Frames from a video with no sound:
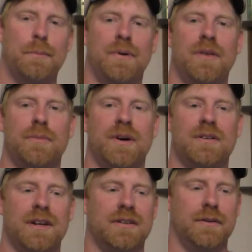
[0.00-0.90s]

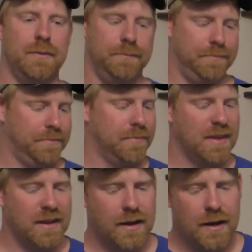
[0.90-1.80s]
Breathability too.
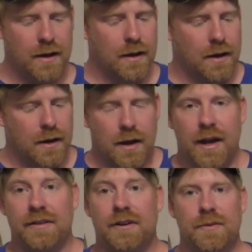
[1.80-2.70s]

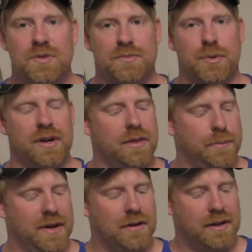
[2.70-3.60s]
In terms of
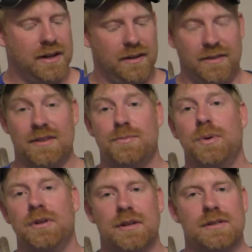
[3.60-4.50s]
breathability, this
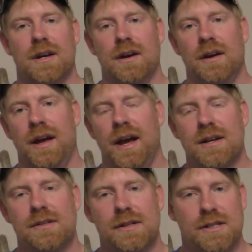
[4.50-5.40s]
boot does an
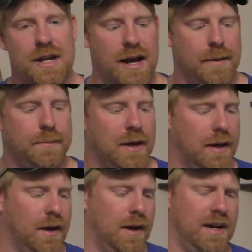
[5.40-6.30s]
excellent job,
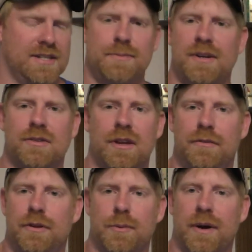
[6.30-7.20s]
especially
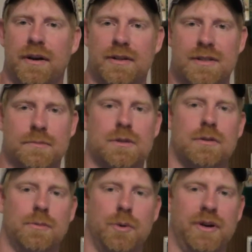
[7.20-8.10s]
if you're wearing some
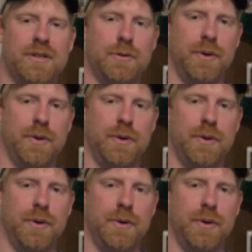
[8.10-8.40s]
sort of moisture